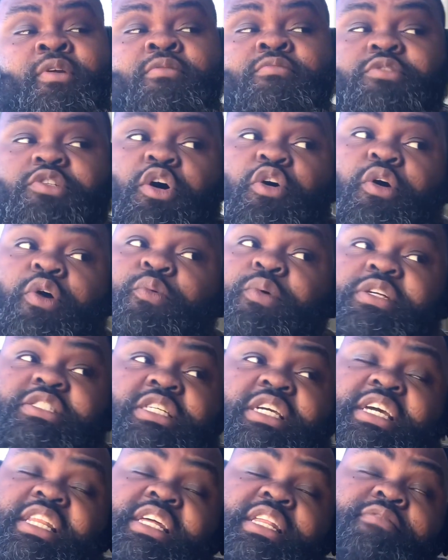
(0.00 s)
So it
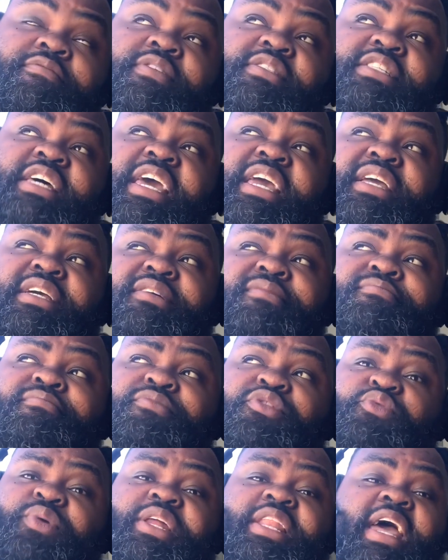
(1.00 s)
didn't even take
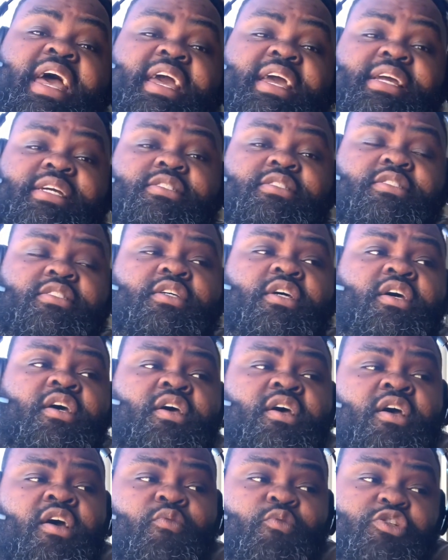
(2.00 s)
3 days,
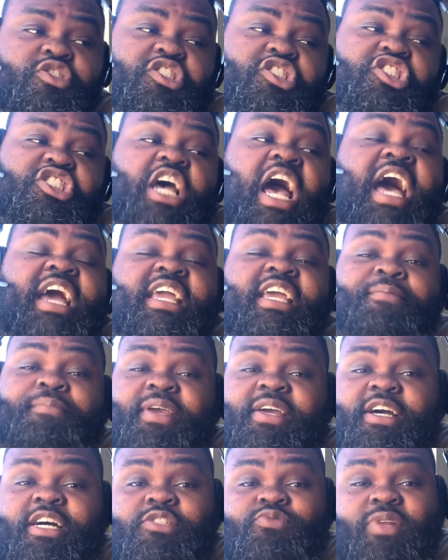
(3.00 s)
which is shocking
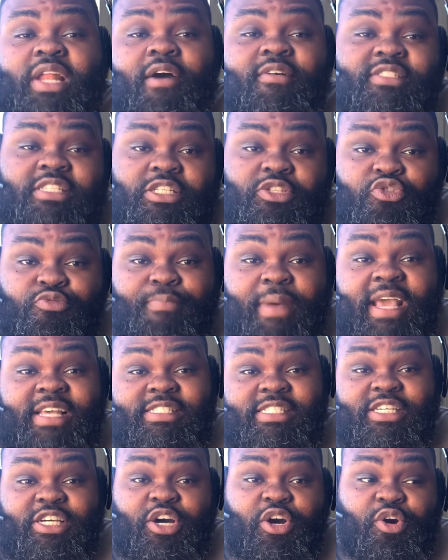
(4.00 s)
because when I was in New
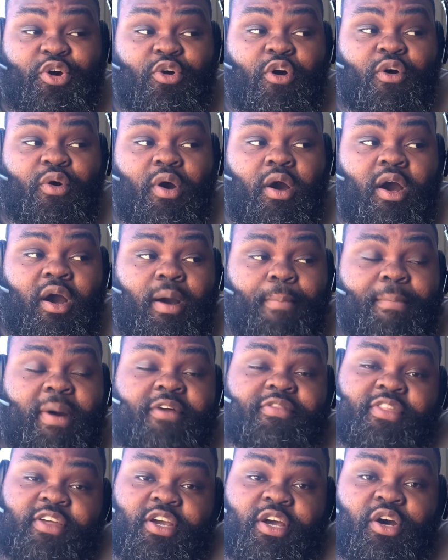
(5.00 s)
Mexico a
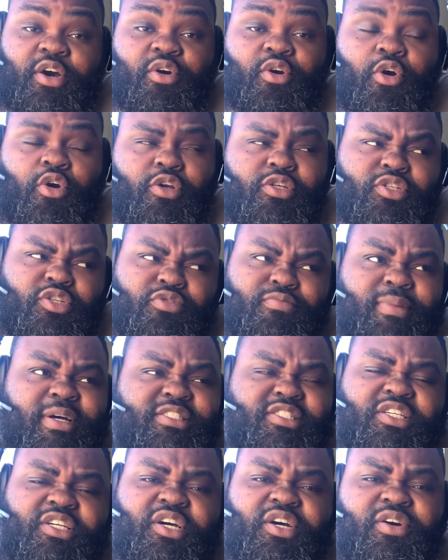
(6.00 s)
month ago or 2
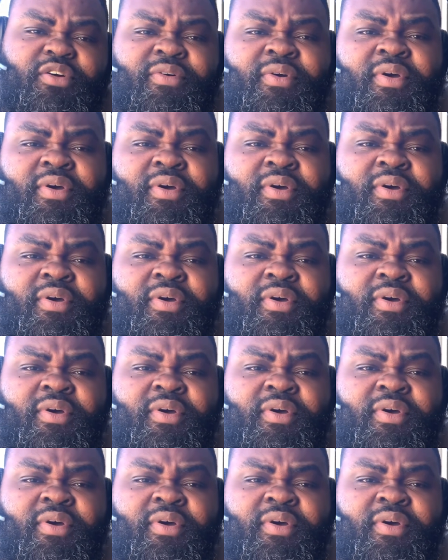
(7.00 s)
months ago,